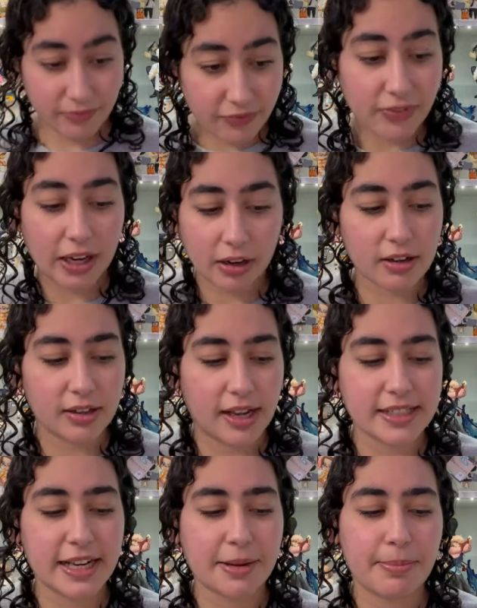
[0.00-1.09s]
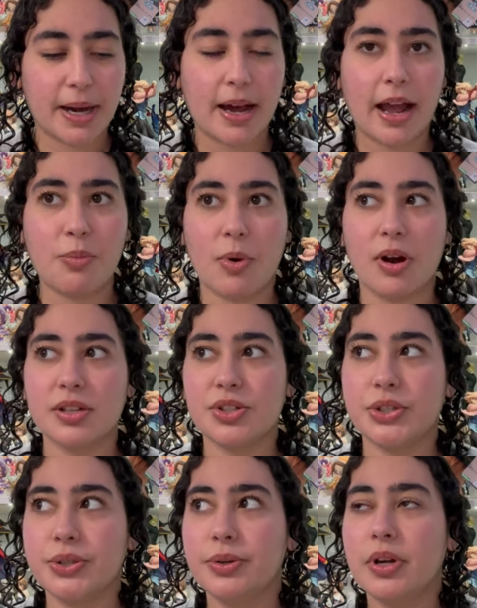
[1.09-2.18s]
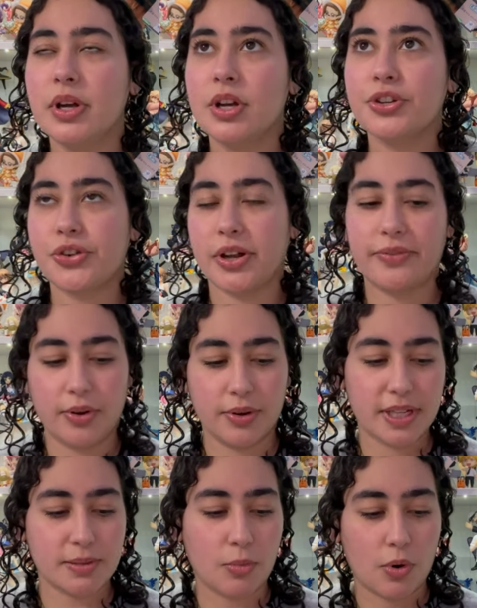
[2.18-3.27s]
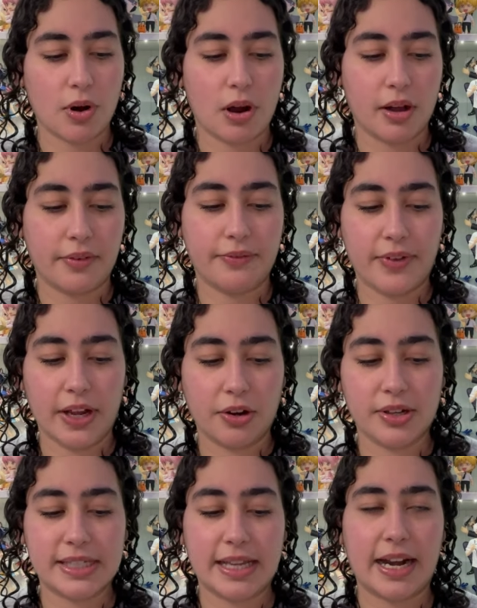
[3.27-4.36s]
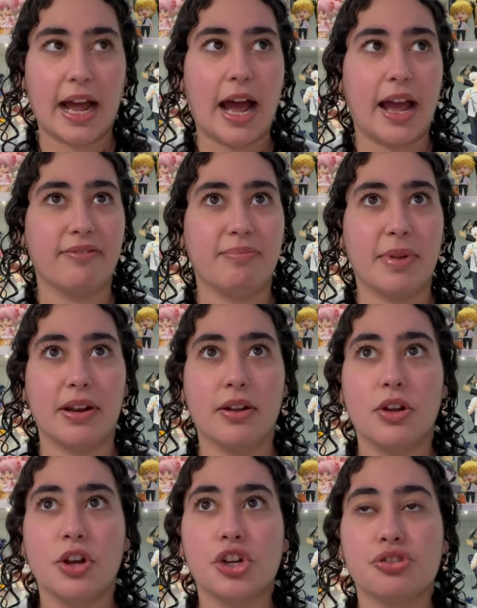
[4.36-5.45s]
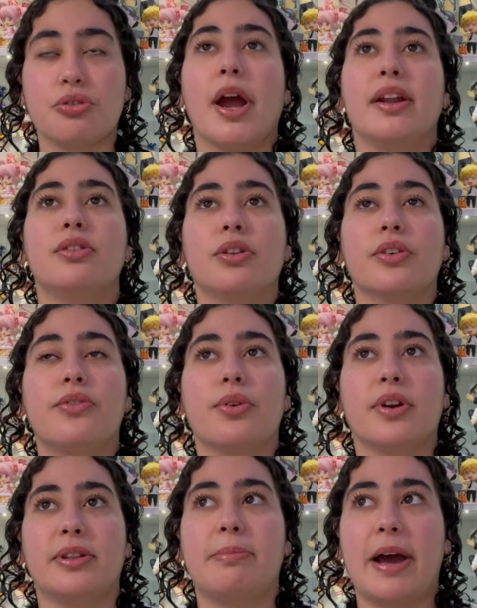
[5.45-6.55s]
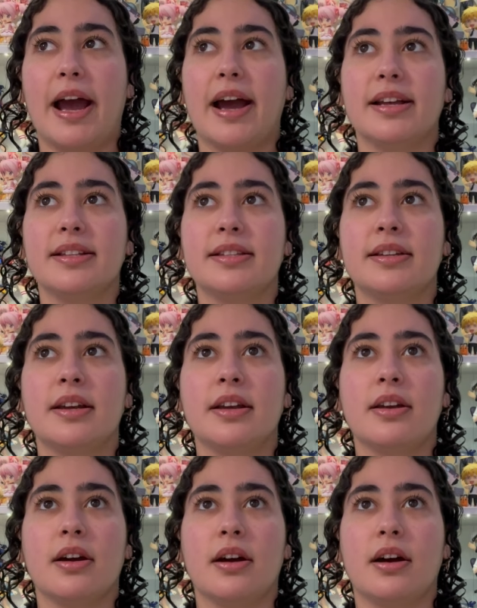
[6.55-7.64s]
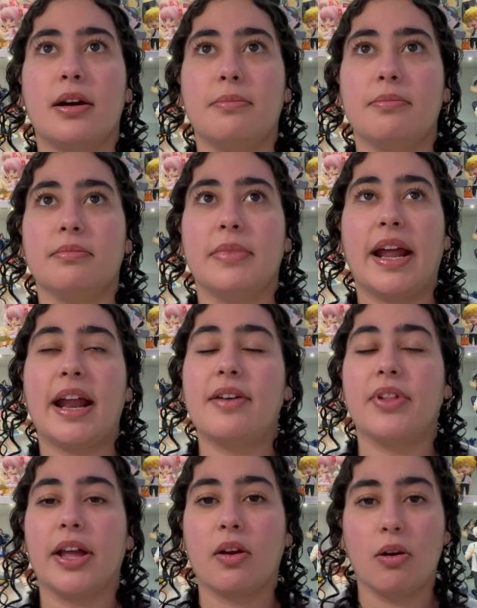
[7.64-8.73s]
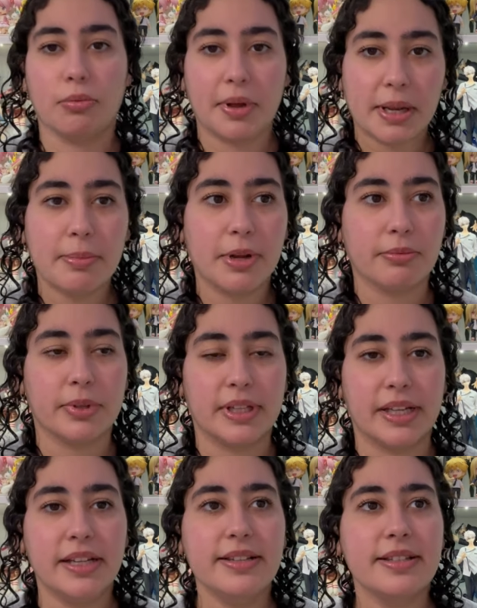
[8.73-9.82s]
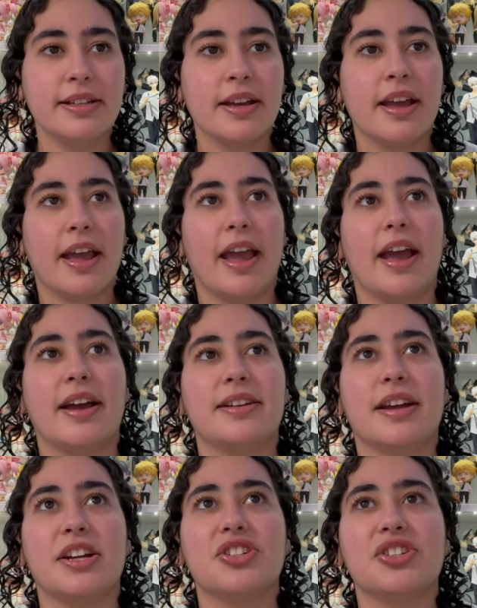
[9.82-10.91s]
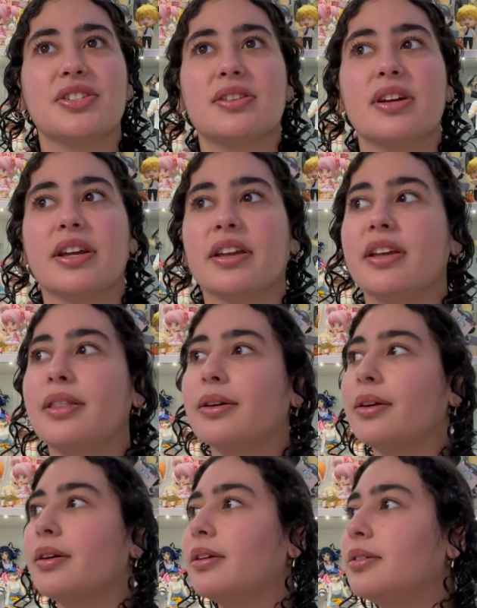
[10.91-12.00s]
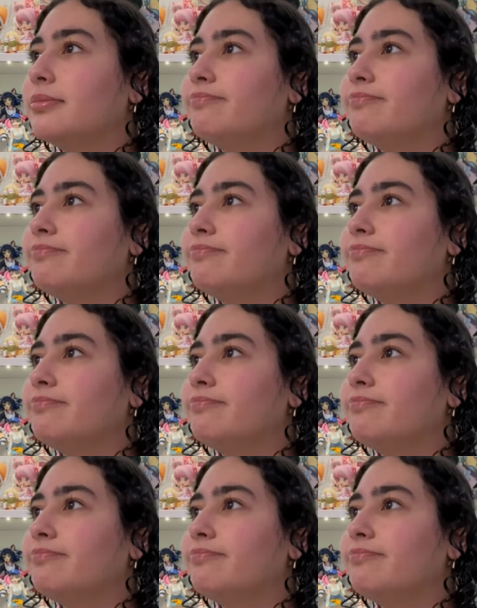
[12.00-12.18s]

figure collecting, but I want to try to focus more on figures that I've been trying to look for in the past, um that have like already been released, and I just like either